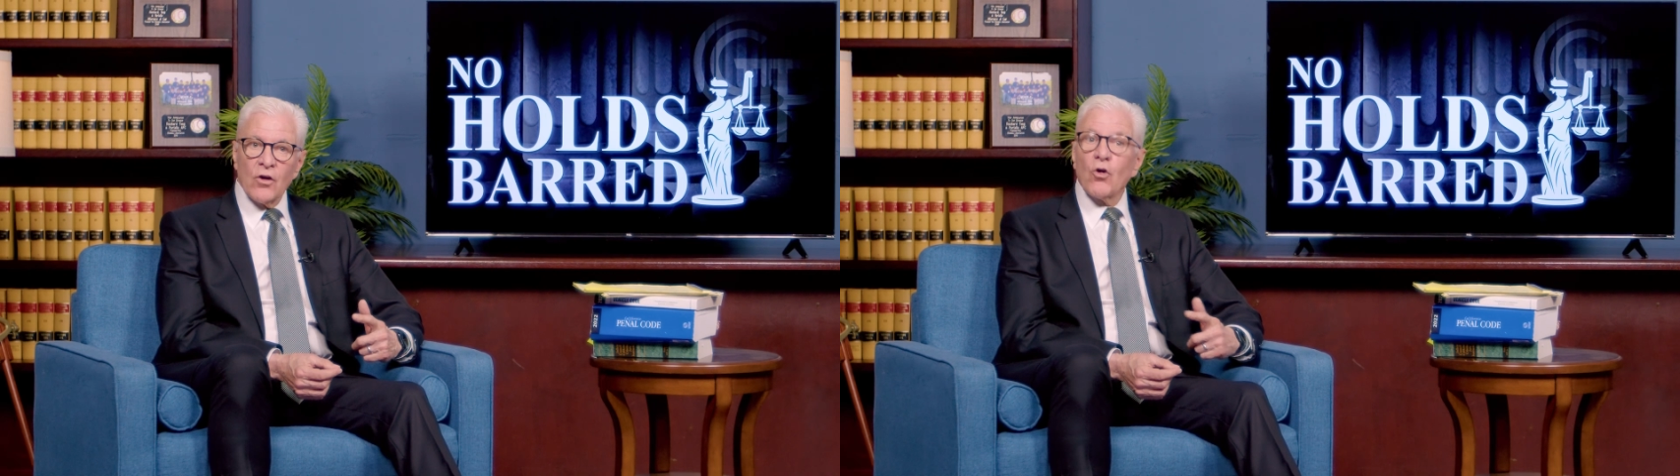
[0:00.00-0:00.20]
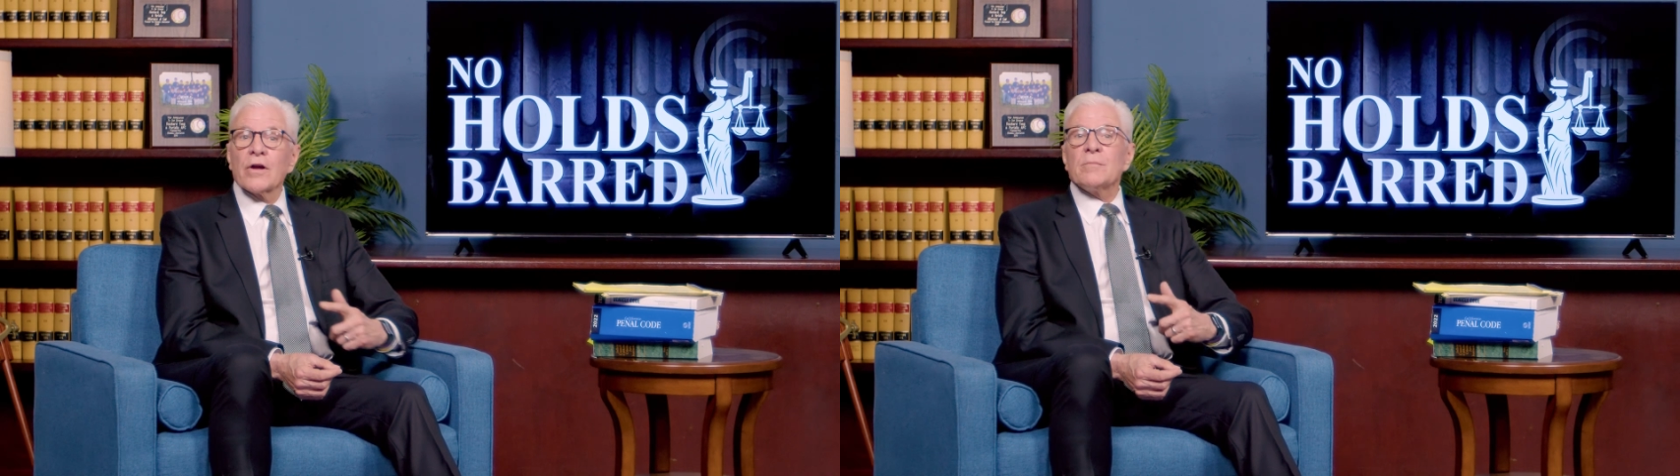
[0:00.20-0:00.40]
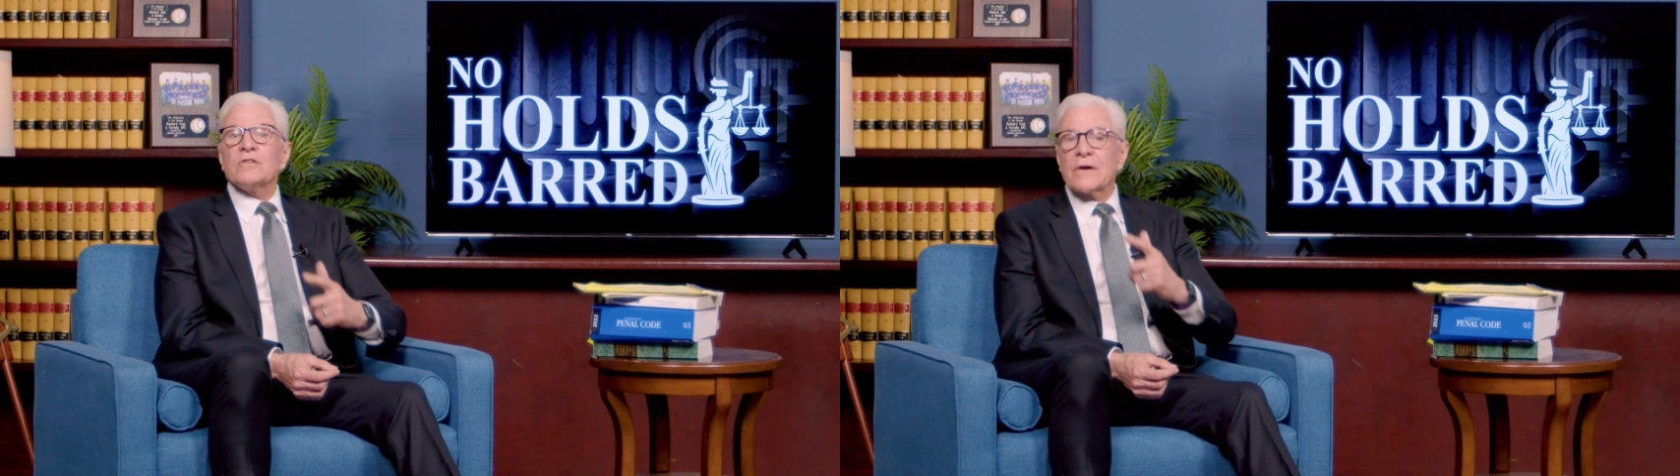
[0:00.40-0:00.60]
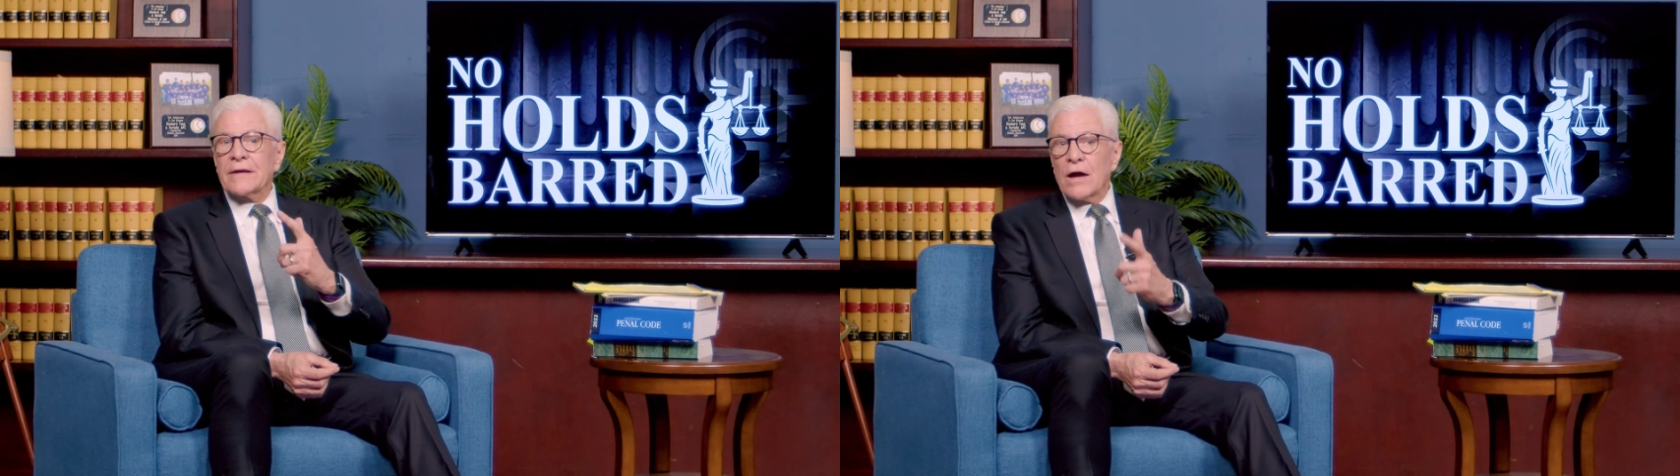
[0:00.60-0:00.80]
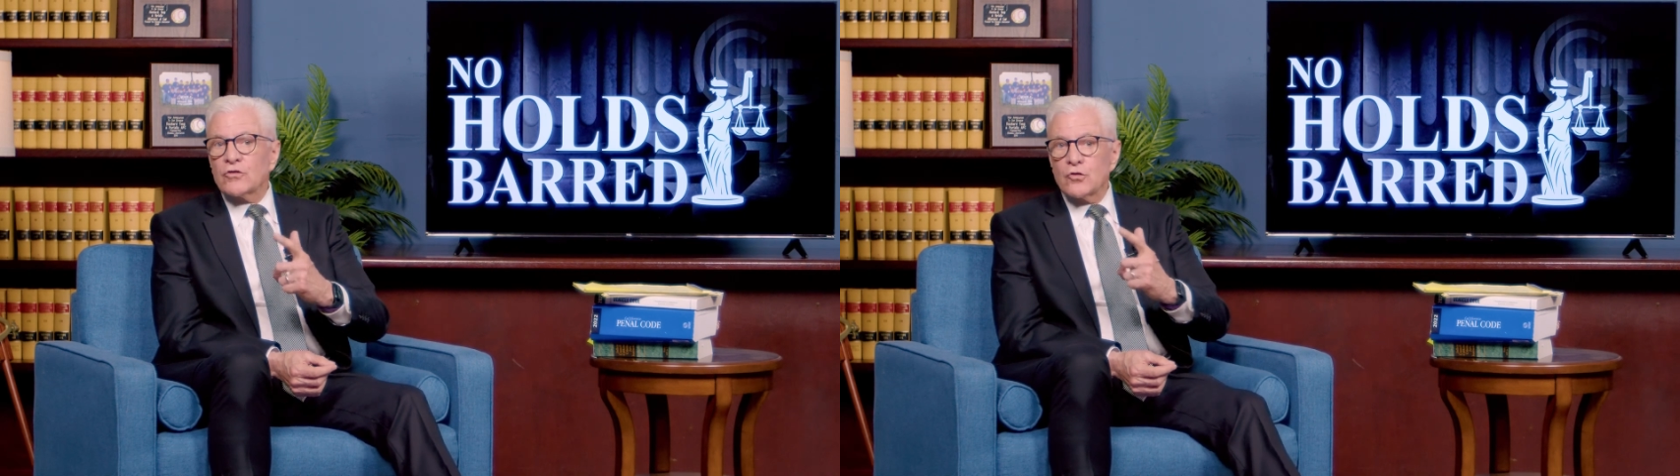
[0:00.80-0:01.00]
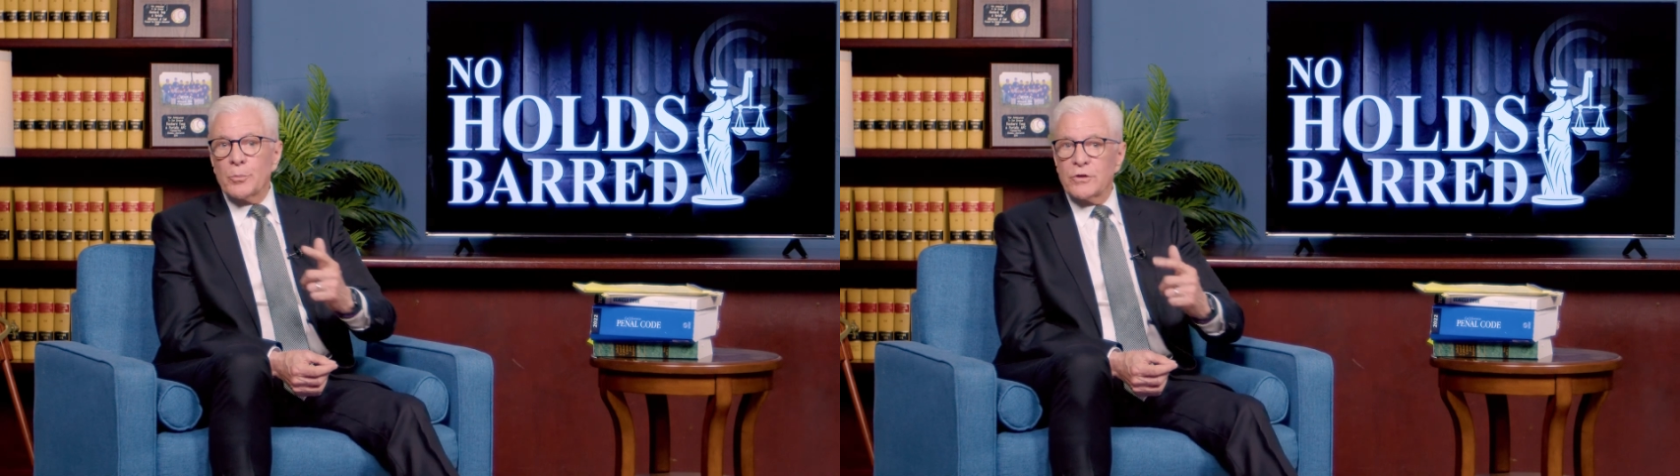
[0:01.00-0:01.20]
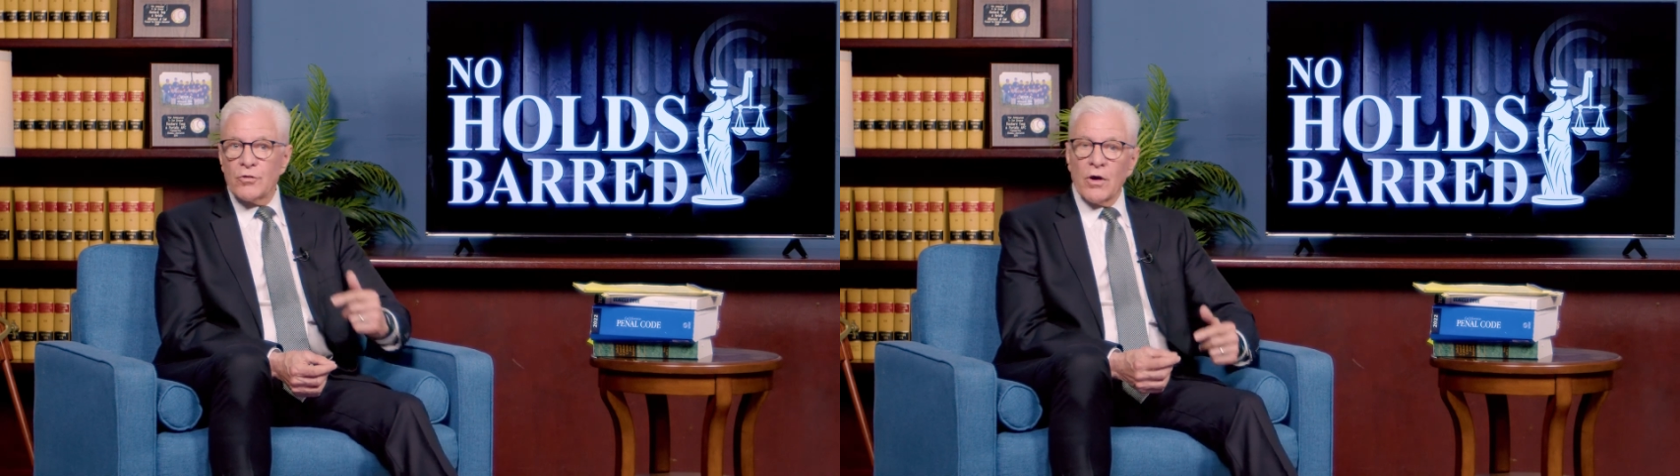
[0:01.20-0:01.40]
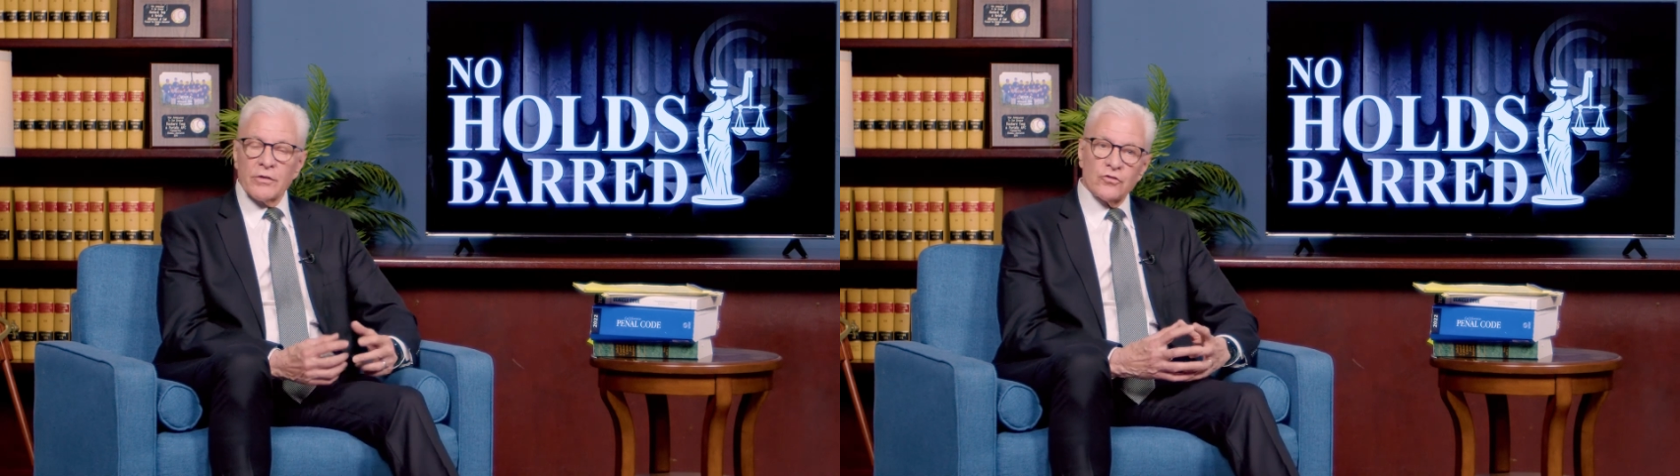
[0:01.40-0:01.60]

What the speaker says: or let me tell you how stupid you are as